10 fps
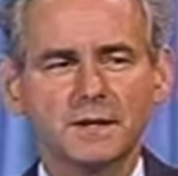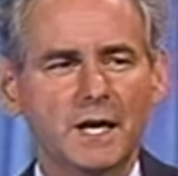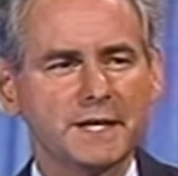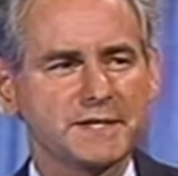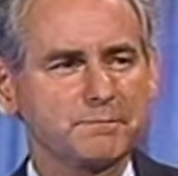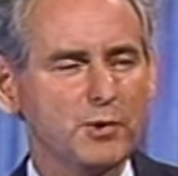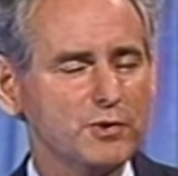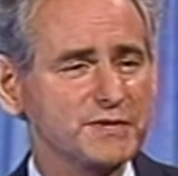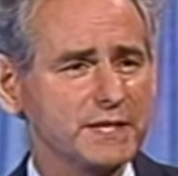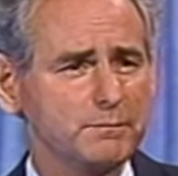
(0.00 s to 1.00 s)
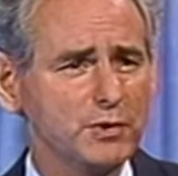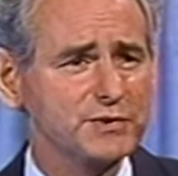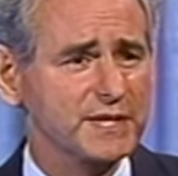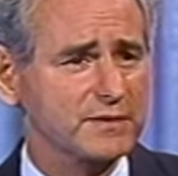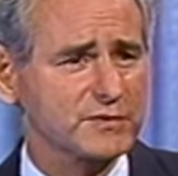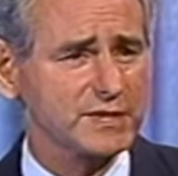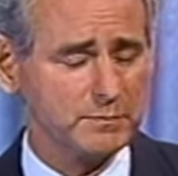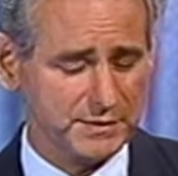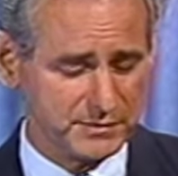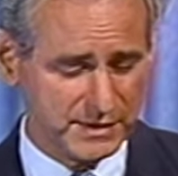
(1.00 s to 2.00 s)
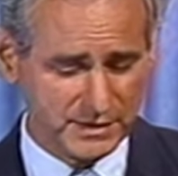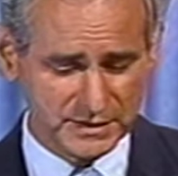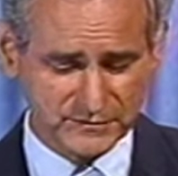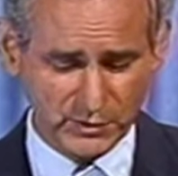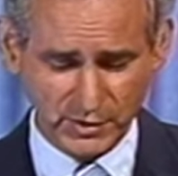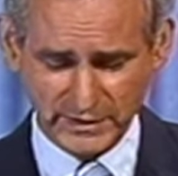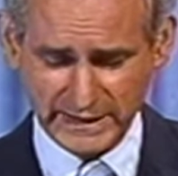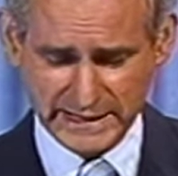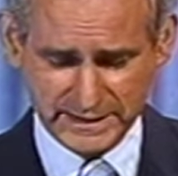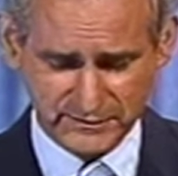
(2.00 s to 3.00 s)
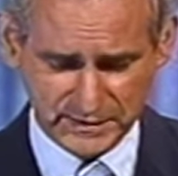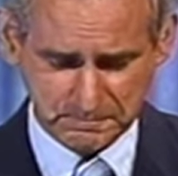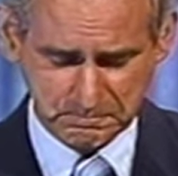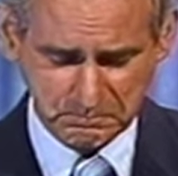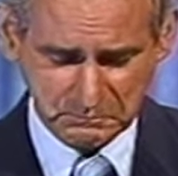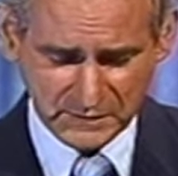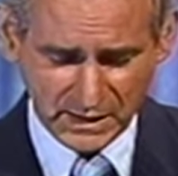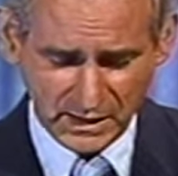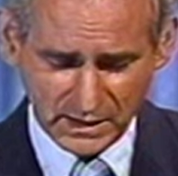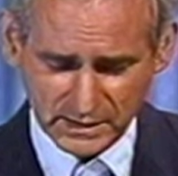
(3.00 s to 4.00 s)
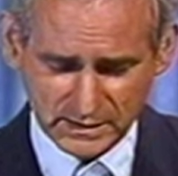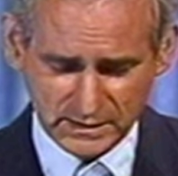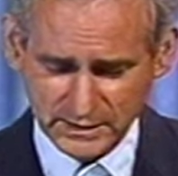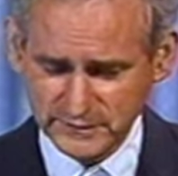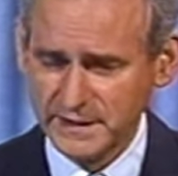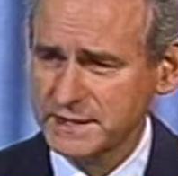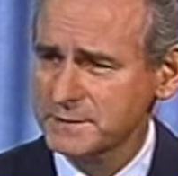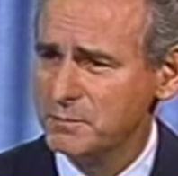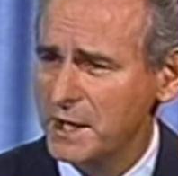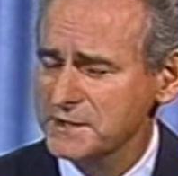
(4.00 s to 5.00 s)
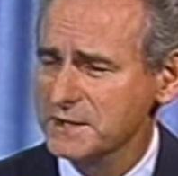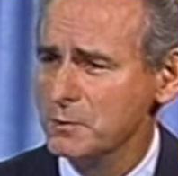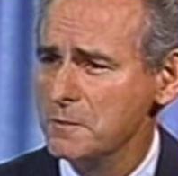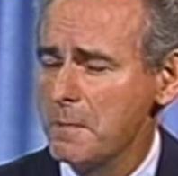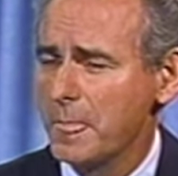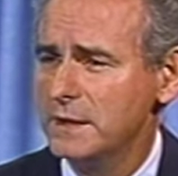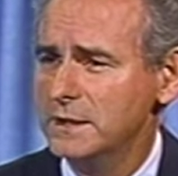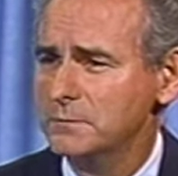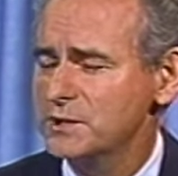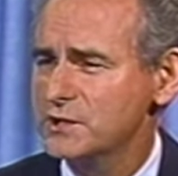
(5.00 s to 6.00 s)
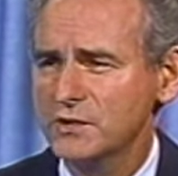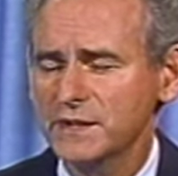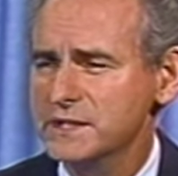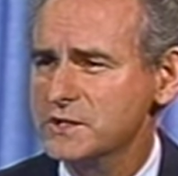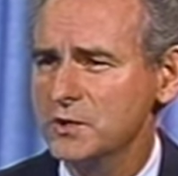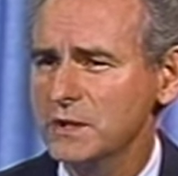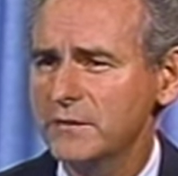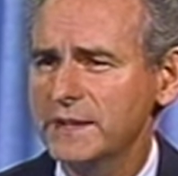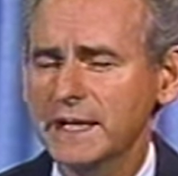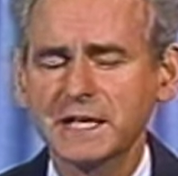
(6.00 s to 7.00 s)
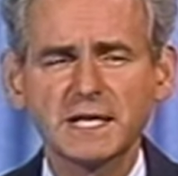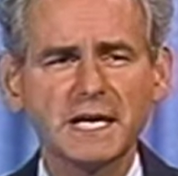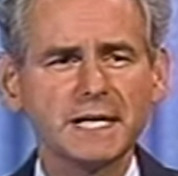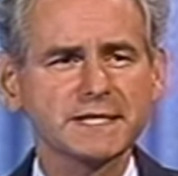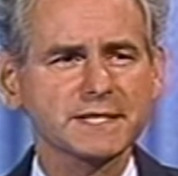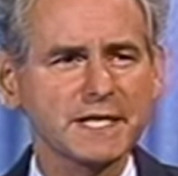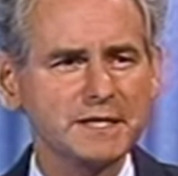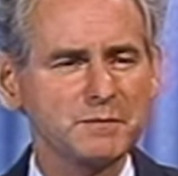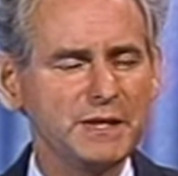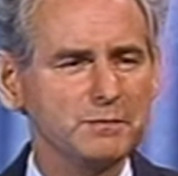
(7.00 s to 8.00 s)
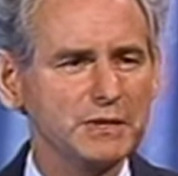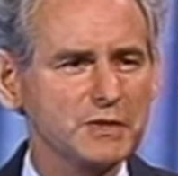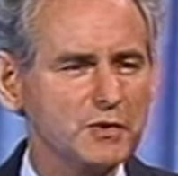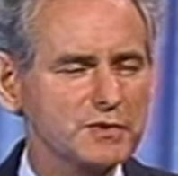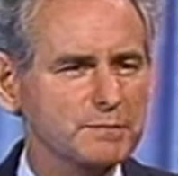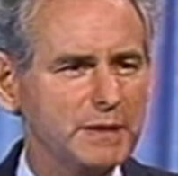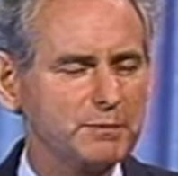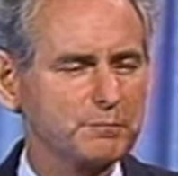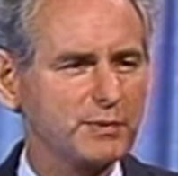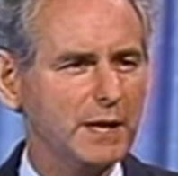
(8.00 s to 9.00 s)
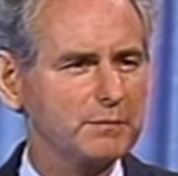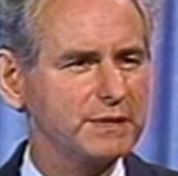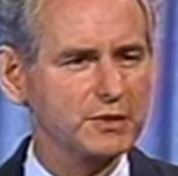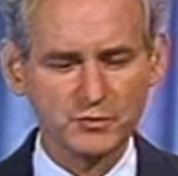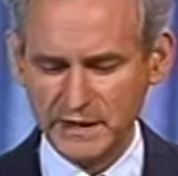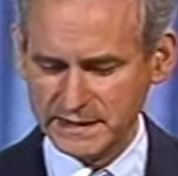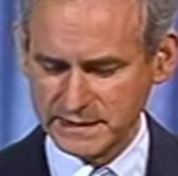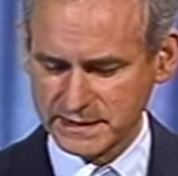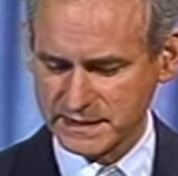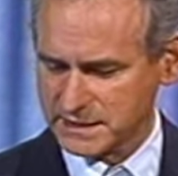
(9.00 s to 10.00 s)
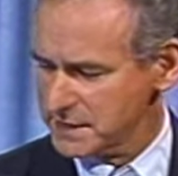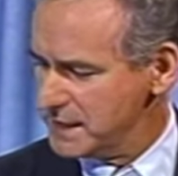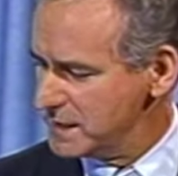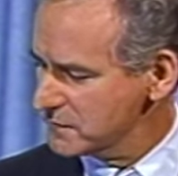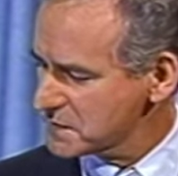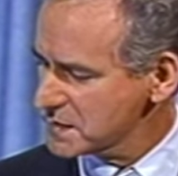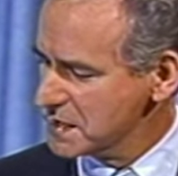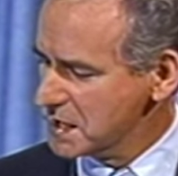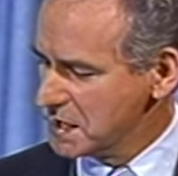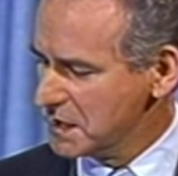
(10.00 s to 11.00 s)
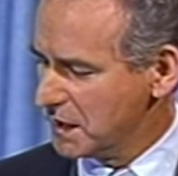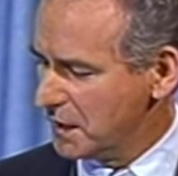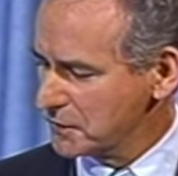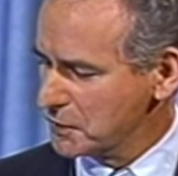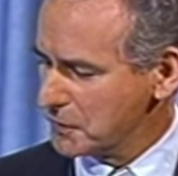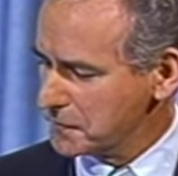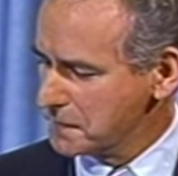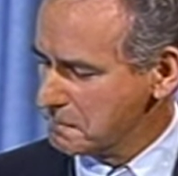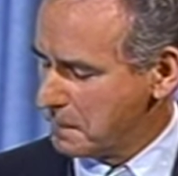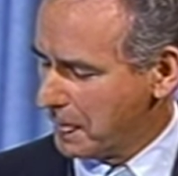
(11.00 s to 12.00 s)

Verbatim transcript: I suppose in music, some other areas, we're already ahead of them, uh, if that's possible. But you know, they stole everything. And God sent me among those people, probably the greatest thieves on earth